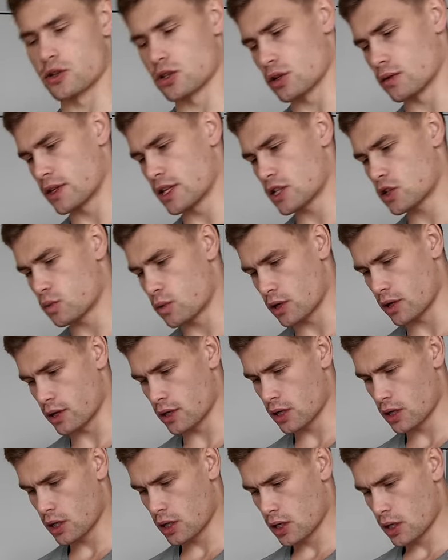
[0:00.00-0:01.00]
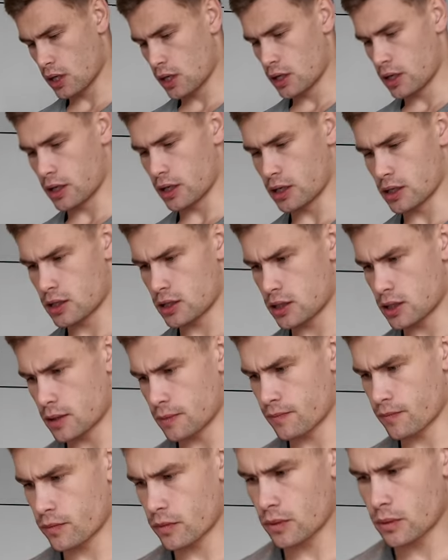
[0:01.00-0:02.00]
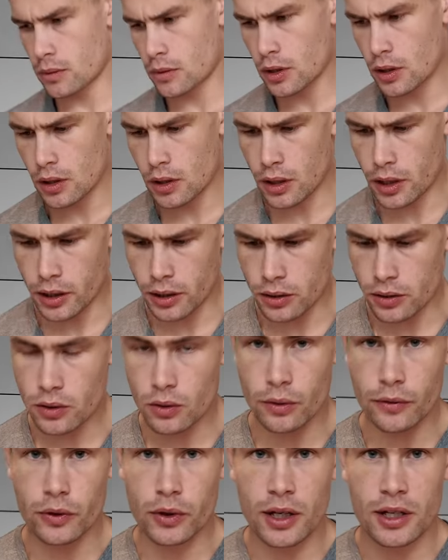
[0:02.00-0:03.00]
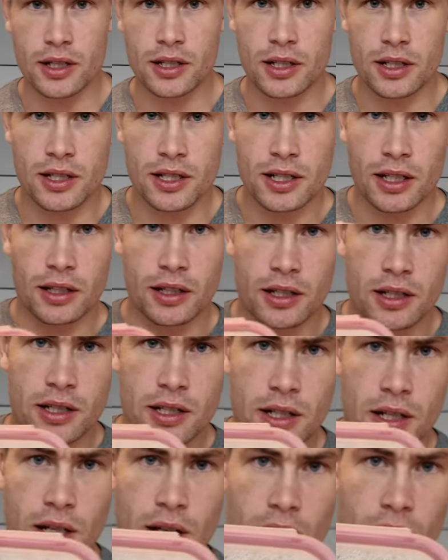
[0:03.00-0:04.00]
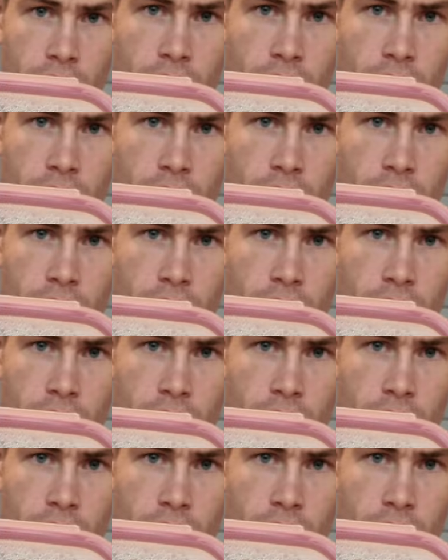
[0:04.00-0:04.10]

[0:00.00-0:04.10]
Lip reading: So this one is, I don't know if you guys can see this.